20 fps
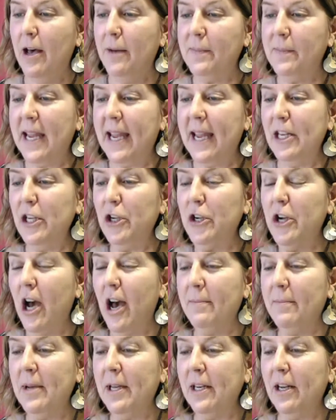Can you
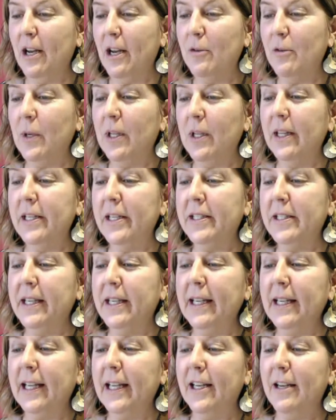comment on
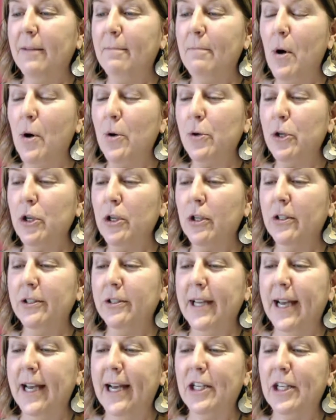releasing an emotional
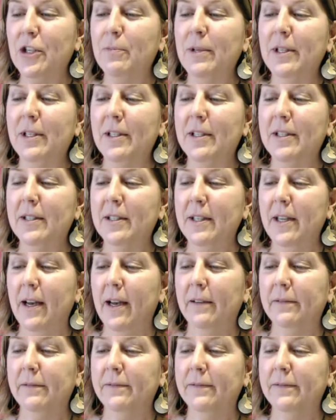attachment to
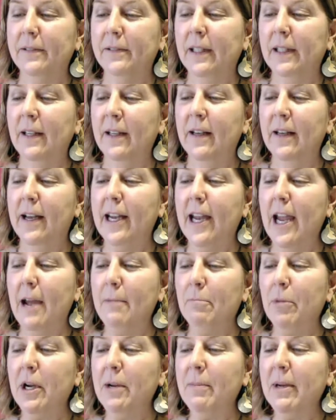stuff? I
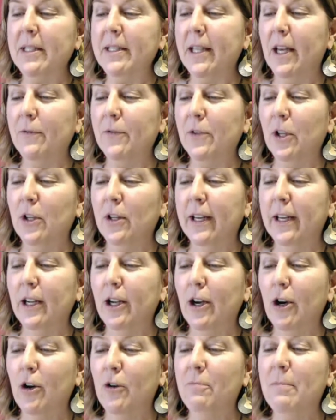can't bring myself to let
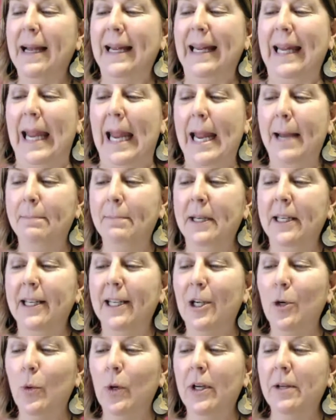go of my camping
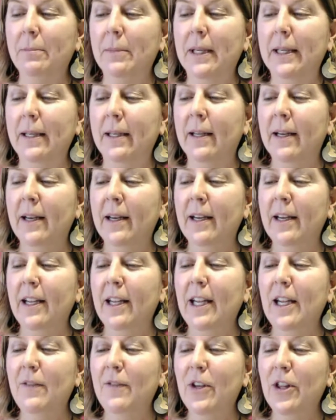equipment,
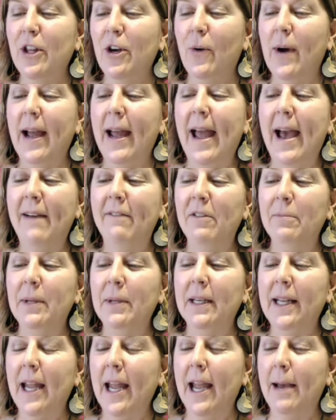even though I haven't
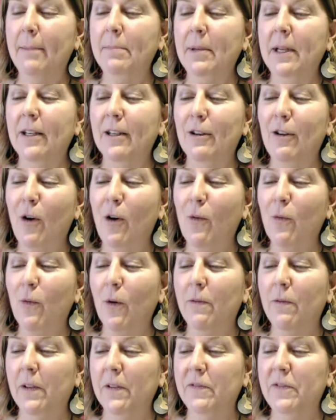been camping in over
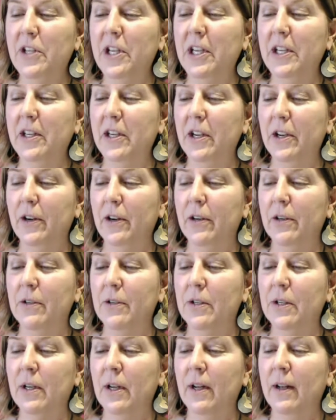15
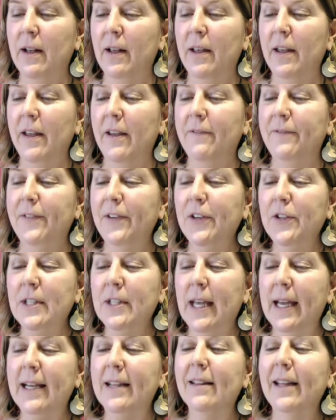years. It feels
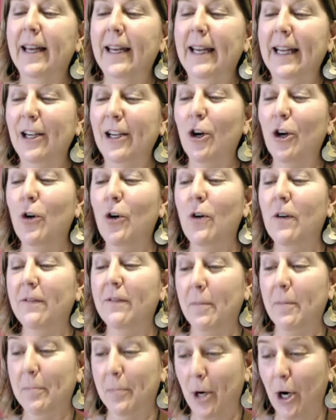like letting go of
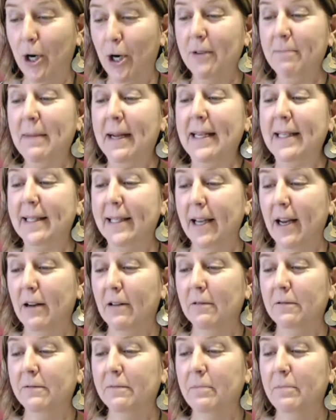a part of
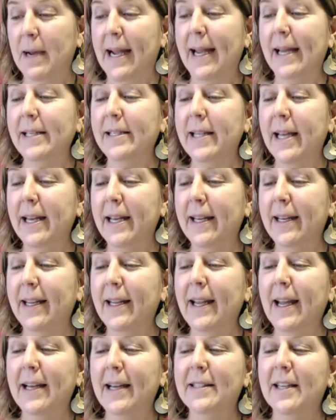myself, my
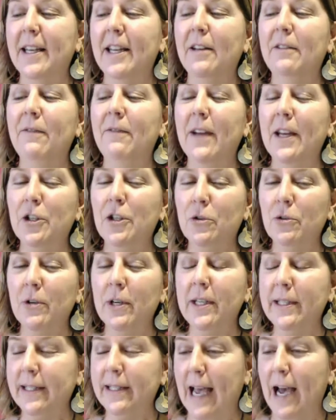identity as an
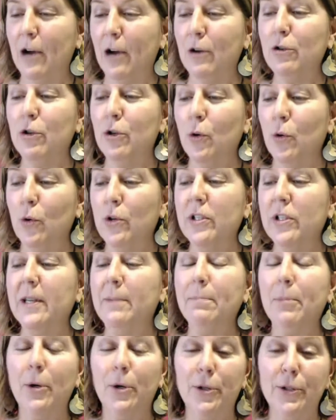adventurous,
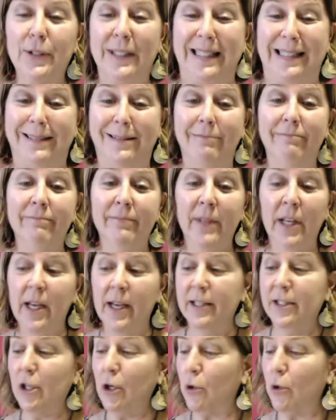outdoorsy person.
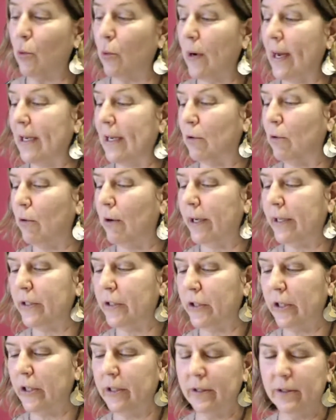It's a great
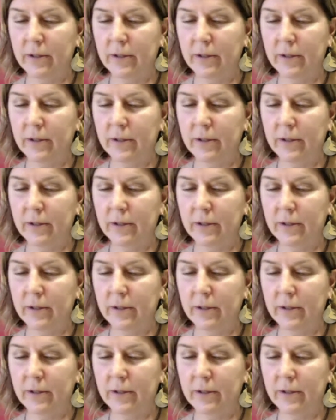question.